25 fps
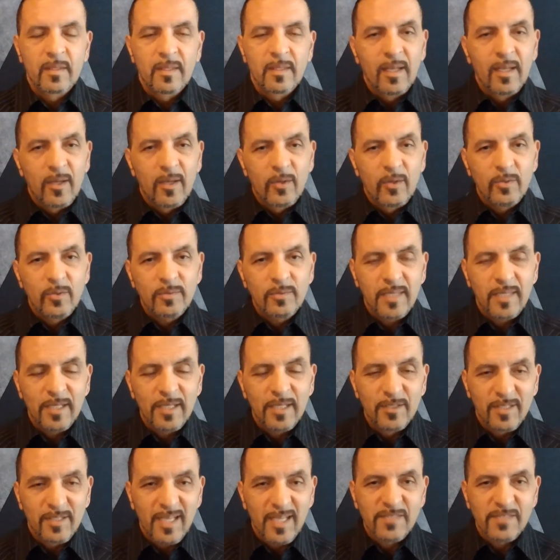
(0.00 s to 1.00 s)
Hello. In
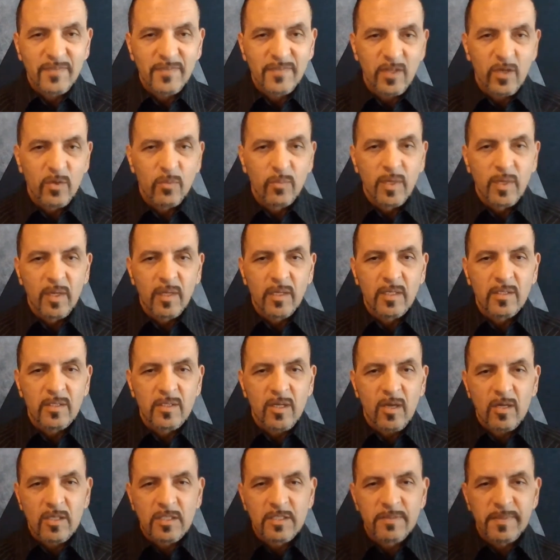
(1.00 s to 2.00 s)
today's video, we're going to
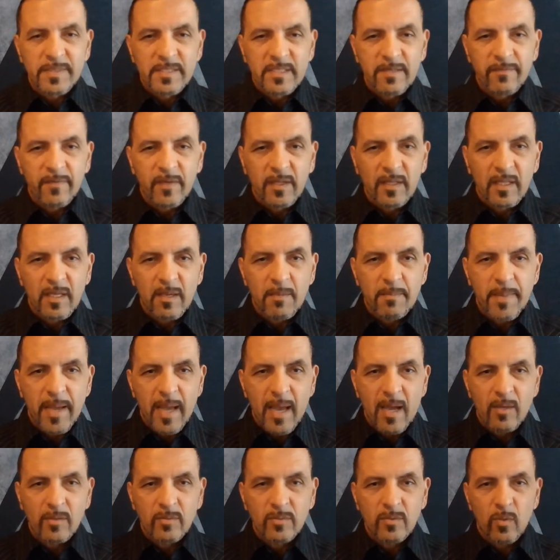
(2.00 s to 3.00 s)
talk specifically
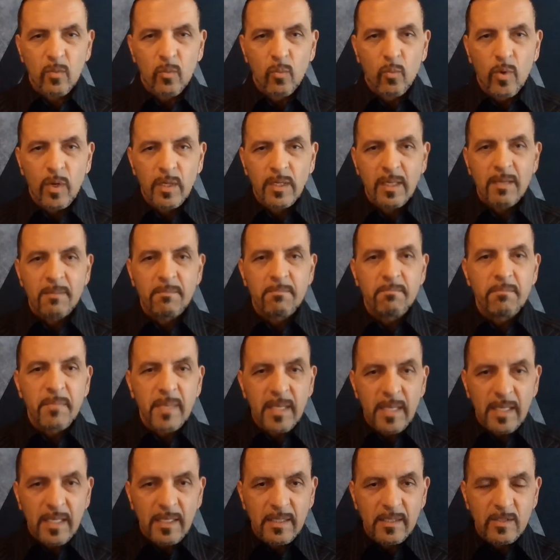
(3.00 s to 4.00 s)
about what it
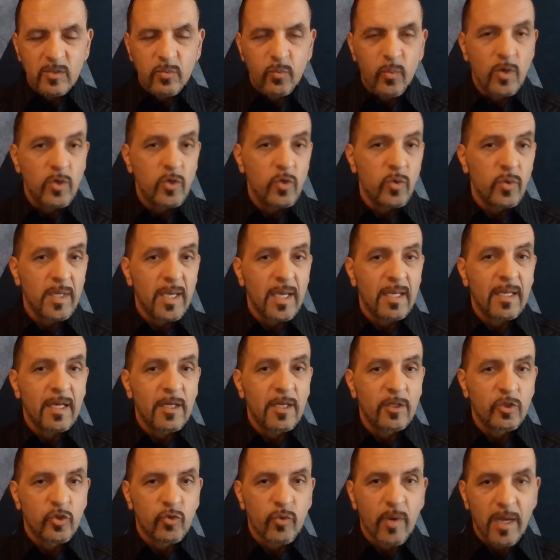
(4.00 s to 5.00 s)
means when you get a
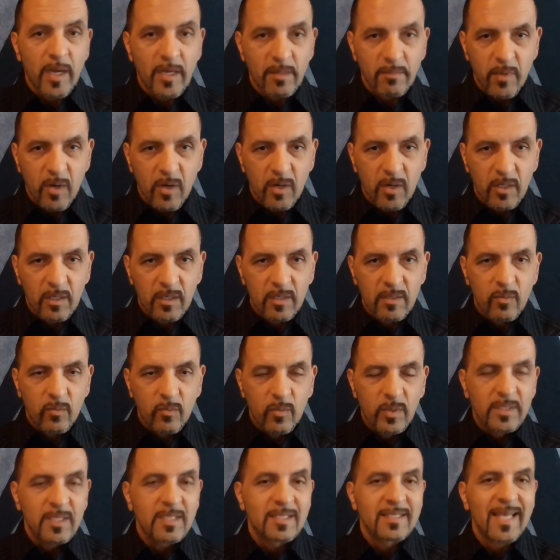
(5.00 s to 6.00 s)
trademark.
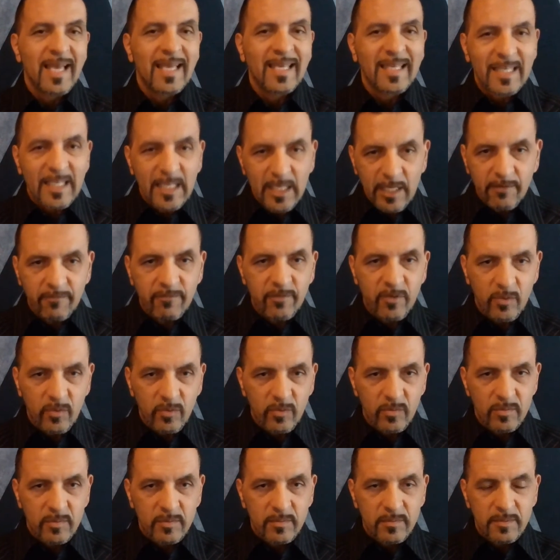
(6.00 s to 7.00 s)
What does that give you?
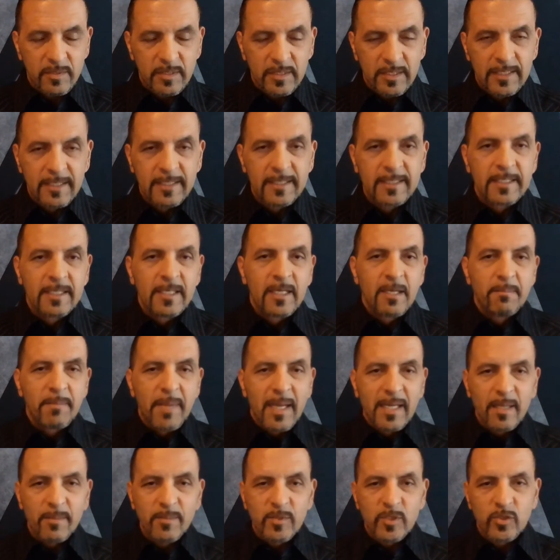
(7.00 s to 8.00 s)

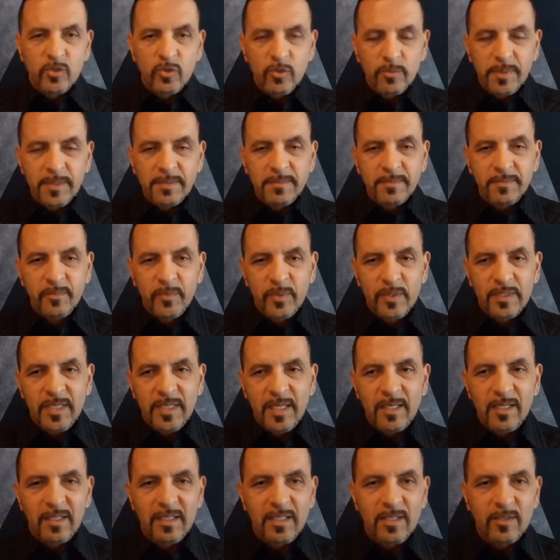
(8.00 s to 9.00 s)
My name is Jubin with
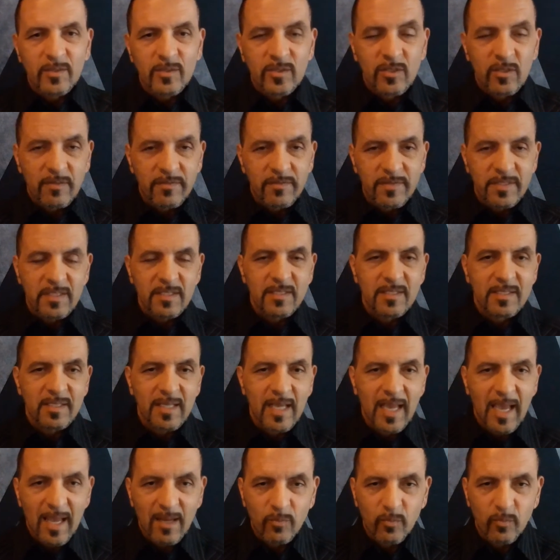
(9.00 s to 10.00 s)
Dana Legal Services.
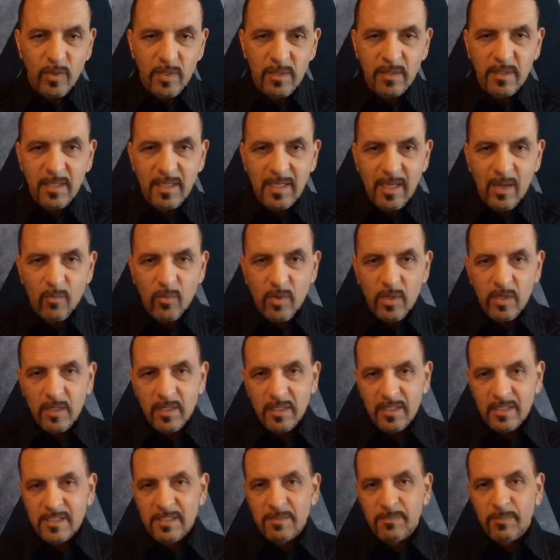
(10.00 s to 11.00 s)
And one thing I want to
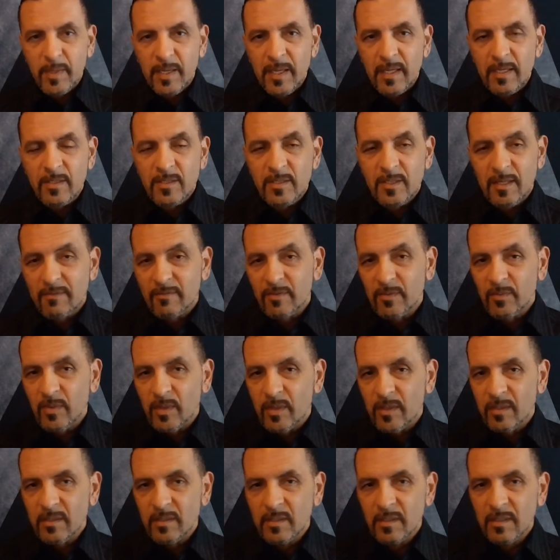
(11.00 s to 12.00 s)
explain to
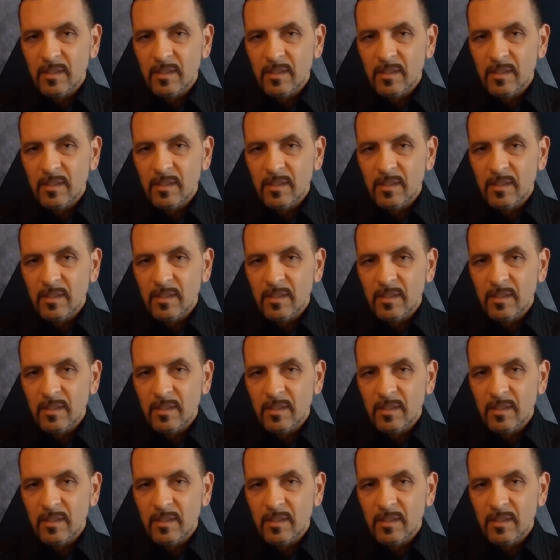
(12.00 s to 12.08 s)
everyone